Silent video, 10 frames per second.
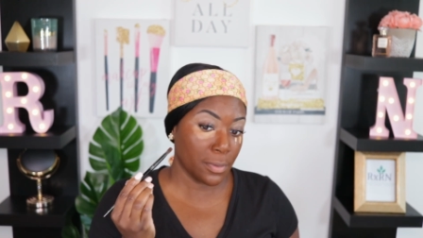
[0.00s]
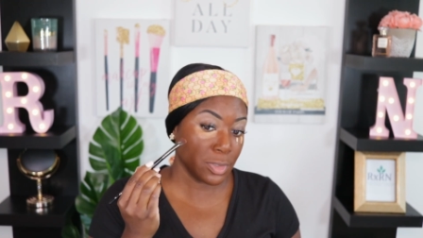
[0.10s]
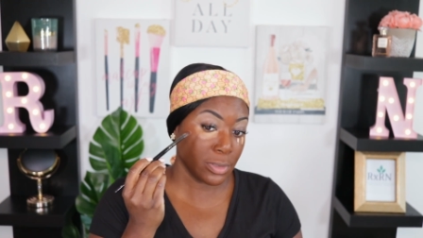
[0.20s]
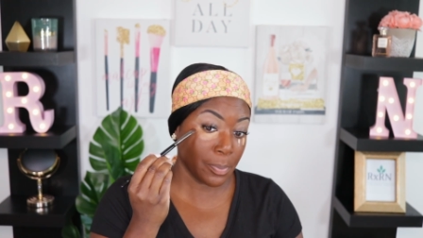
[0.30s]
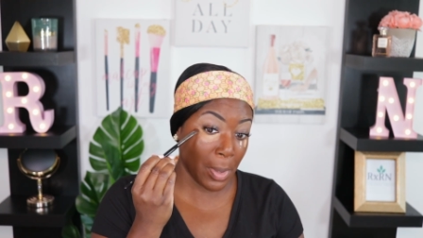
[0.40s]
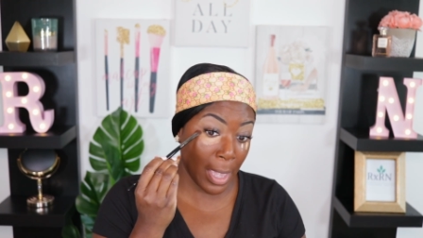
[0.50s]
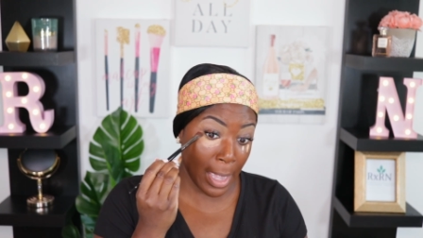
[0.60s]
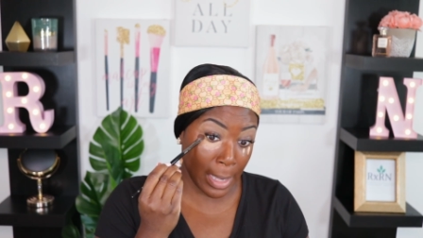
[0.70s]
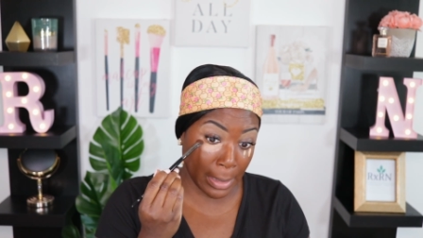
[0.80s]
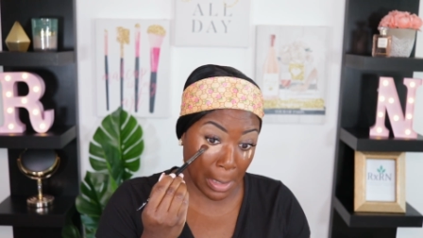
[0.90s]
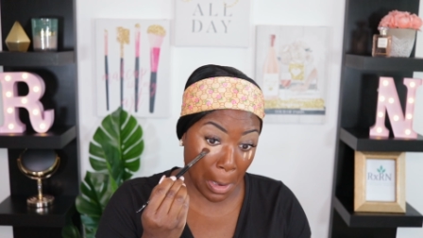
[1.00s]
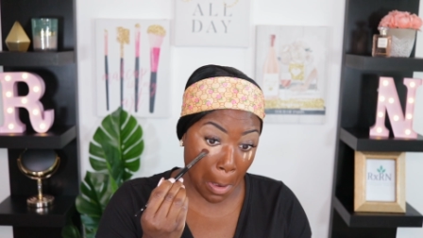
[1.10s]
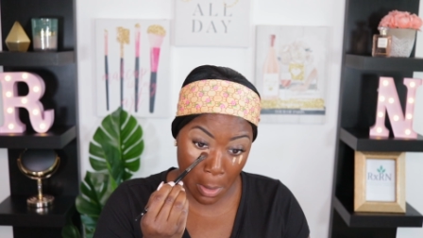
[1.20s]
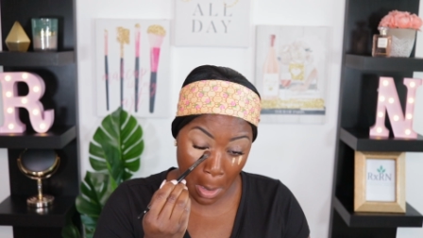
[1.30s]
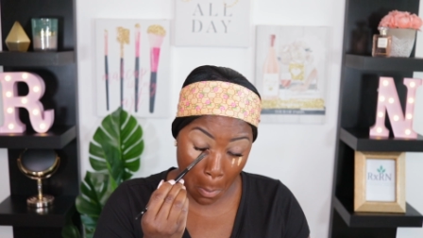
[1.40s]
I'm just patting
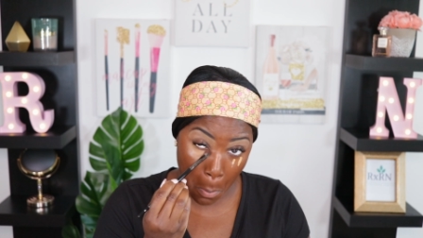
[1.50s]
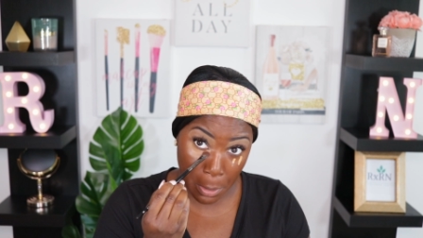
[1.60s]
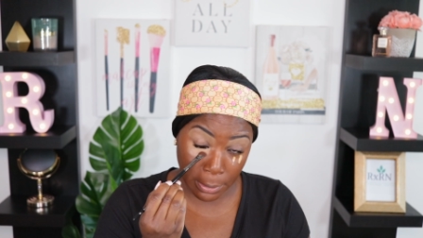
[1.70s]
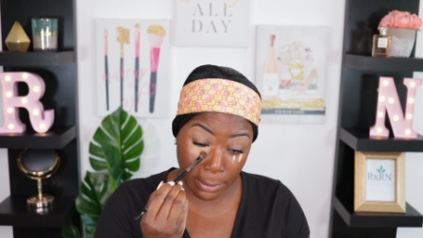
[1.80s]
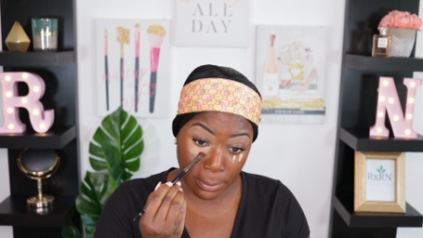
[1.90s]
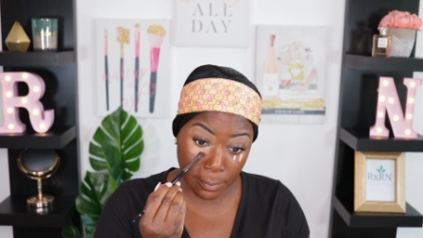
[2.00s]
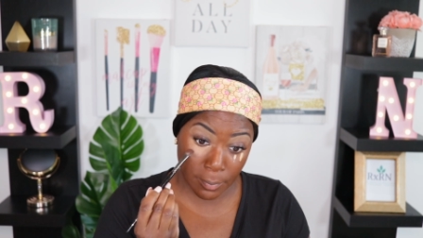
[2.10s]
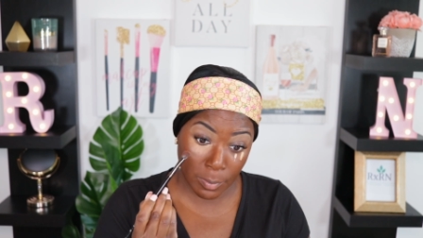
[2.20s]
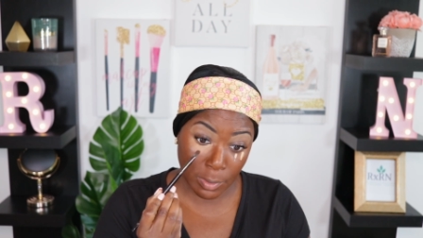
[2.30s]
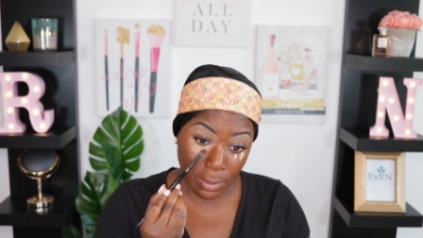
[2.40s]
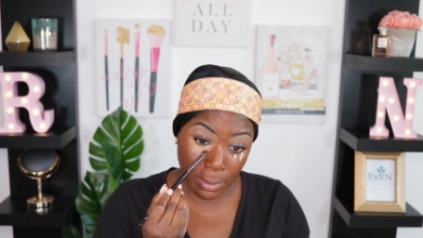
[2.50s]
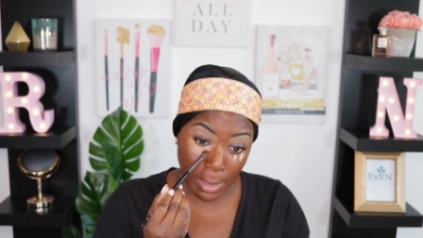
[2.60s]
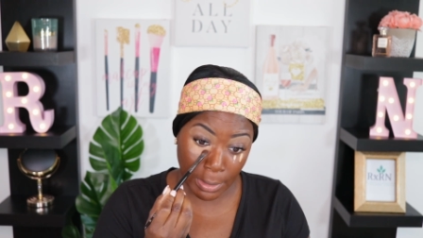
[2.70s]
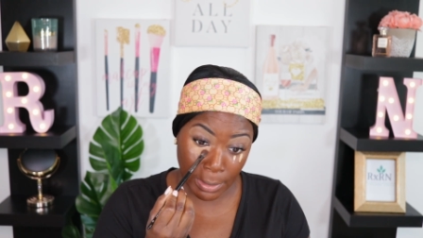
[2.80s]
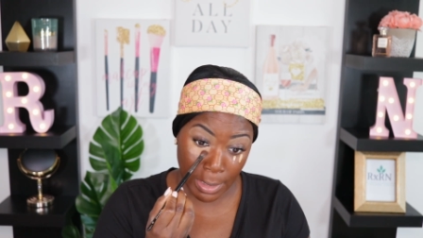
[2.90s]
it where I want it.
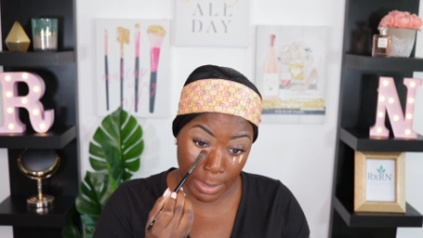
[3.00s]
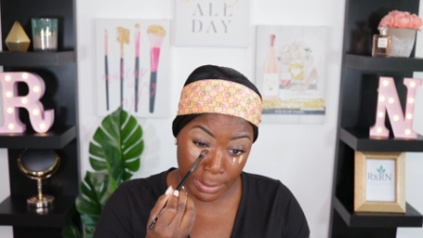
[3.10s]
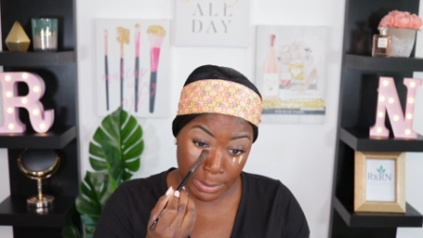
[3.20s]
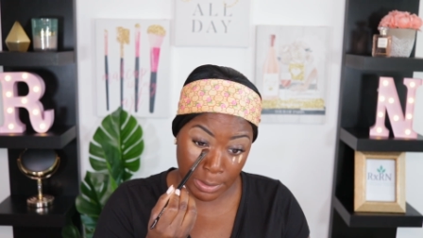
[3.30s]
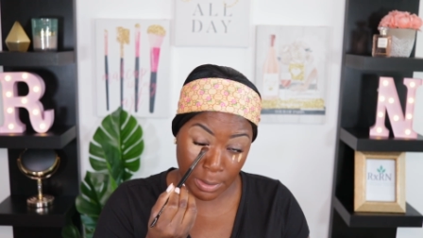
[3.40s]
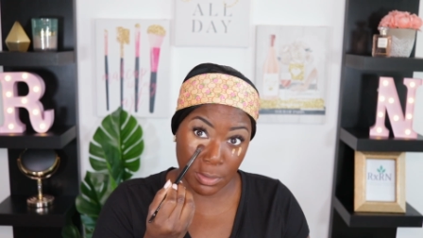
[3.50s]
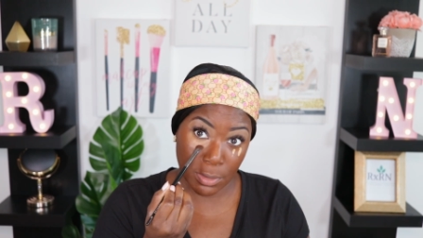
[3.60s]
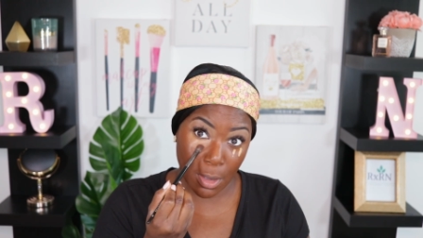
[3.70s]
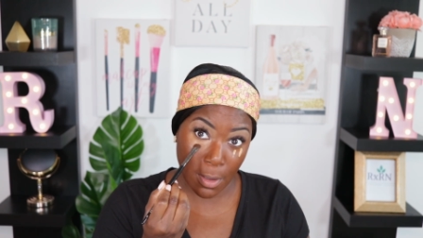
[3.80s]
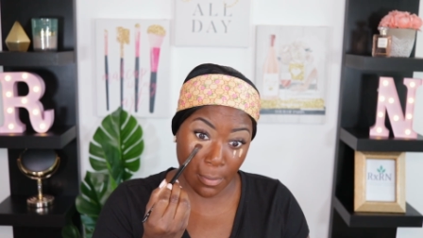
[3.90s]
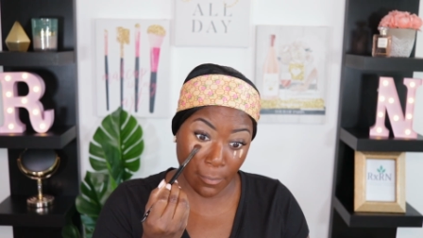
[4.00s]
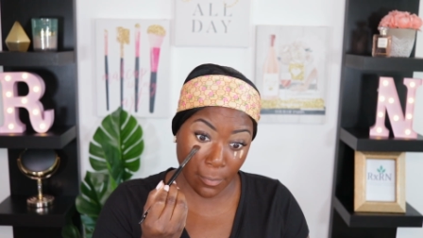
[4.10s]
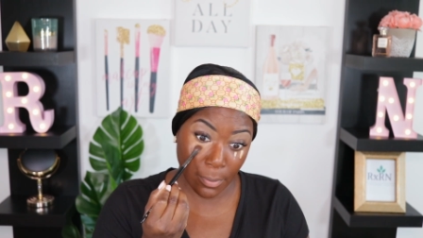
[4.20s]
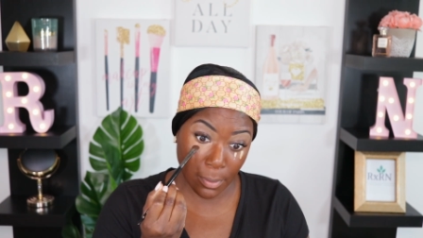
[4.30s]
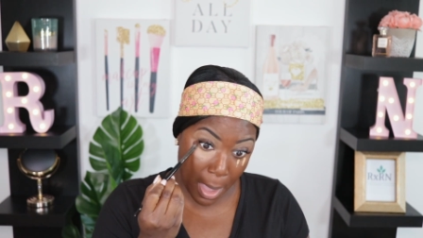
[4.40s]
Like nice, soft
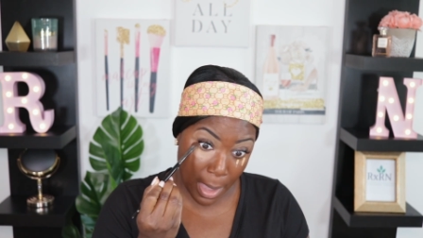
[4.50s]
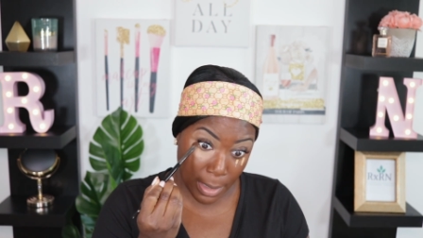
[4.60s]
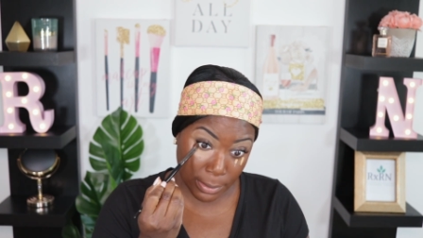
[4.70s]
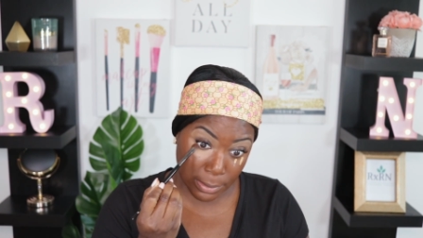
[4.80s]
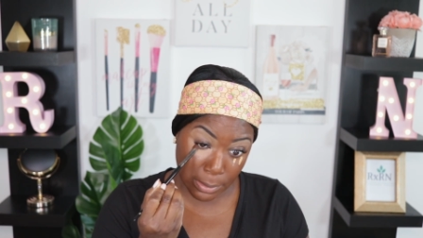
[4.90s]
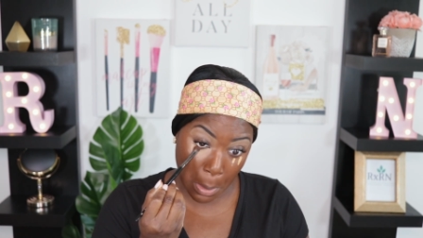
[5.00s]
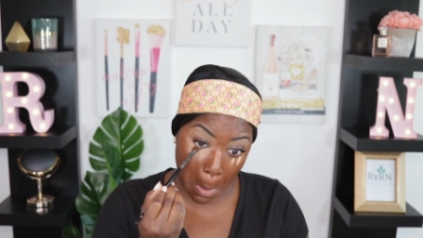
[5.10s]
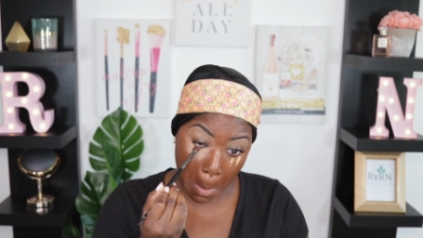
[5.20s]
pats.